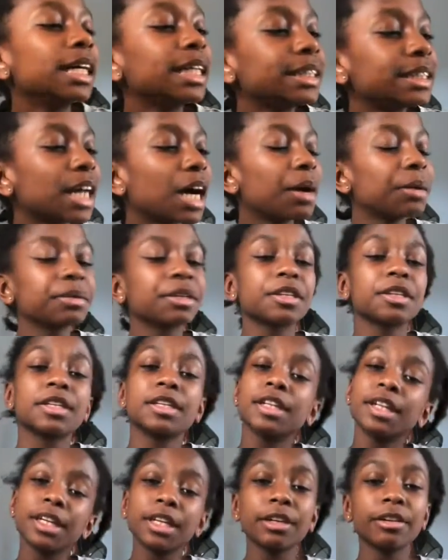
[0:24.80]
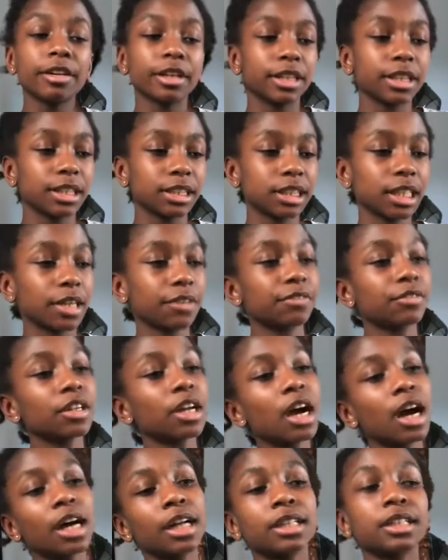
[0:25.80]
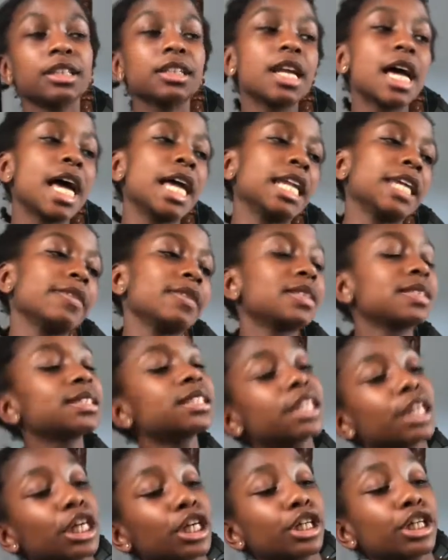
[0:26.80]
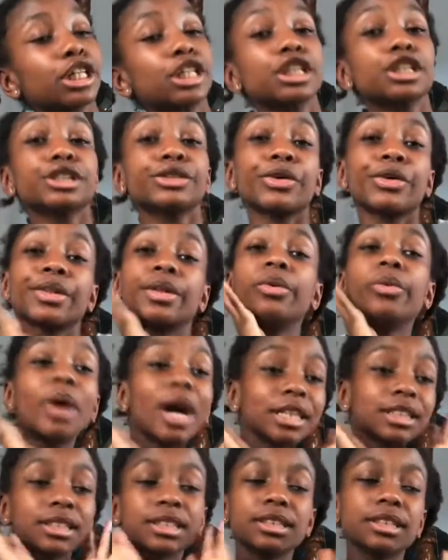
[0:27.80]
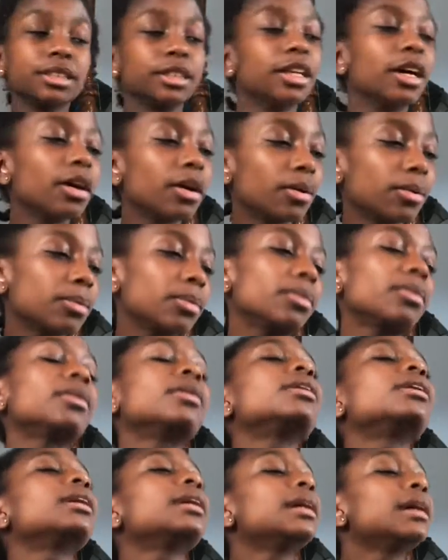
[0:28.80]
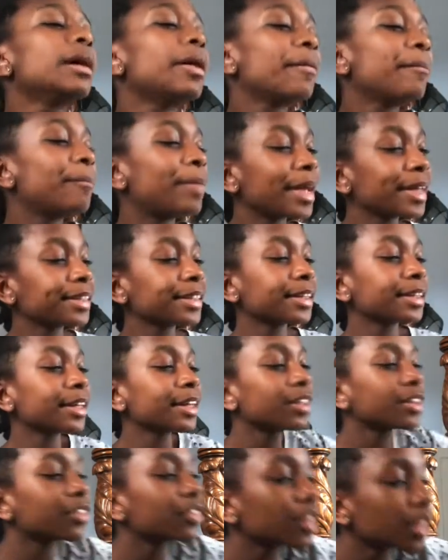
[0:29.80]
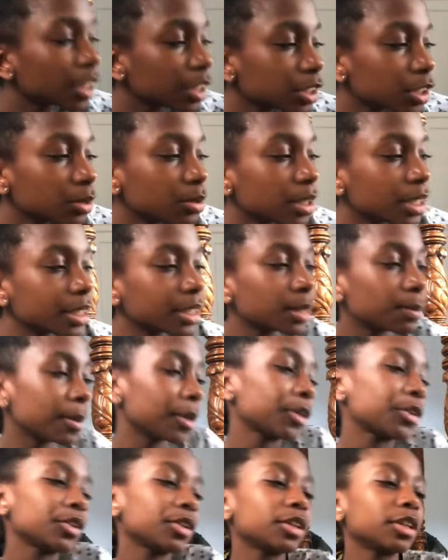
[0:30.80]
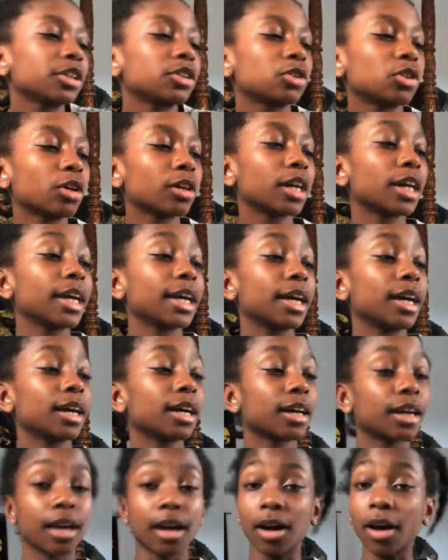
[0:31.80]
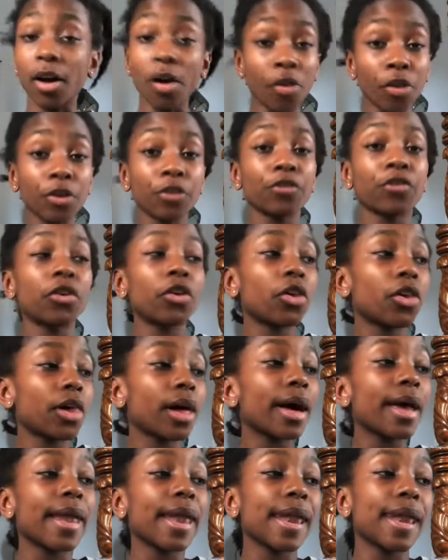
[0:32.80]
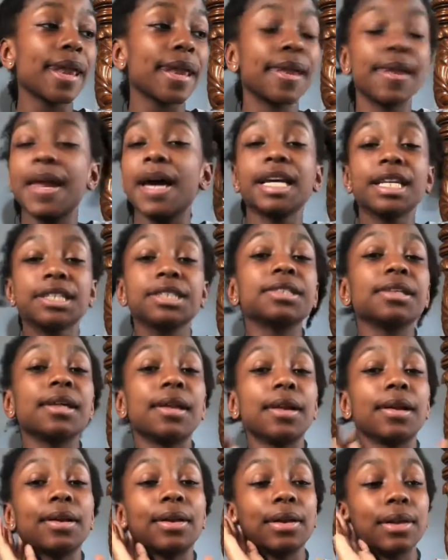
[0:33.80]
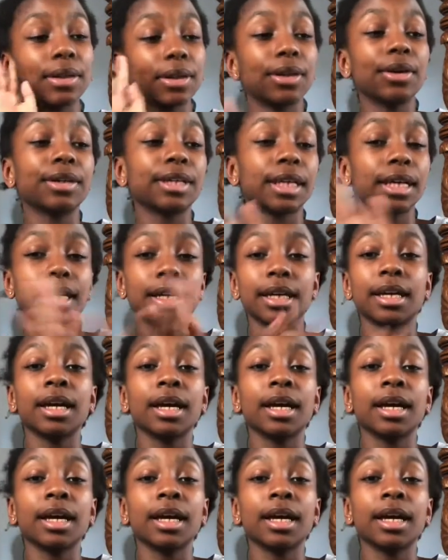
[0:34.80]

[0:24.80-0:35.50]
down to the nitty gritty stuff, not any of the stickers or the wash, no basically the things you need to basically start a colorful, nice looking